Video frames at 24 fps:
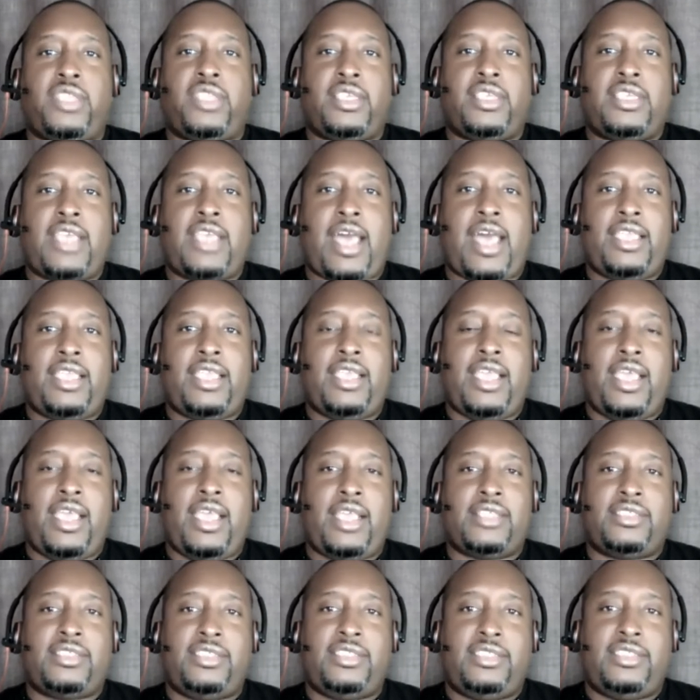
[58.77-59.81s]
with your guy
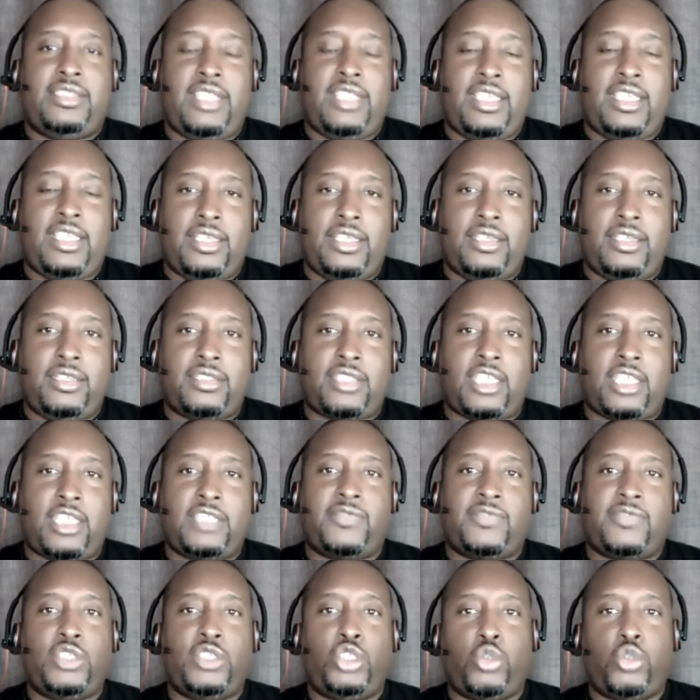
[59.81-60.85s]
SD.
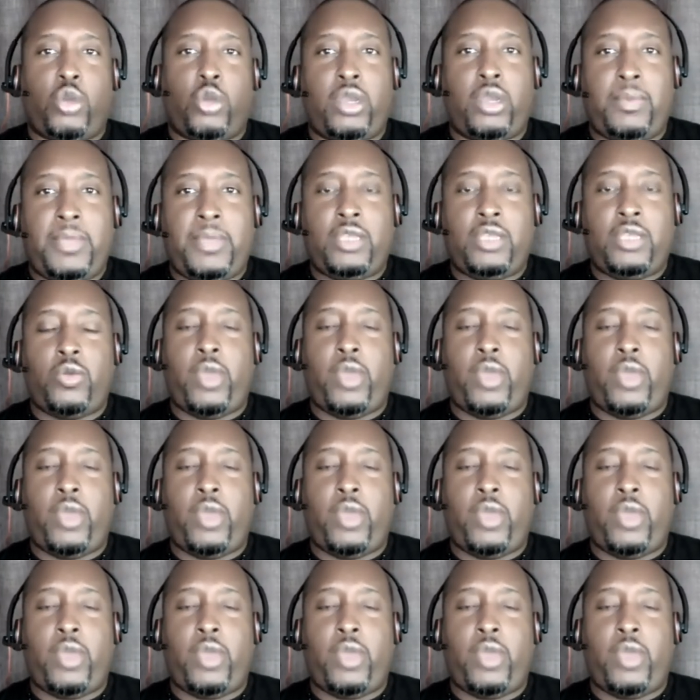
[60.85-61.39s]
Thanks for joining me.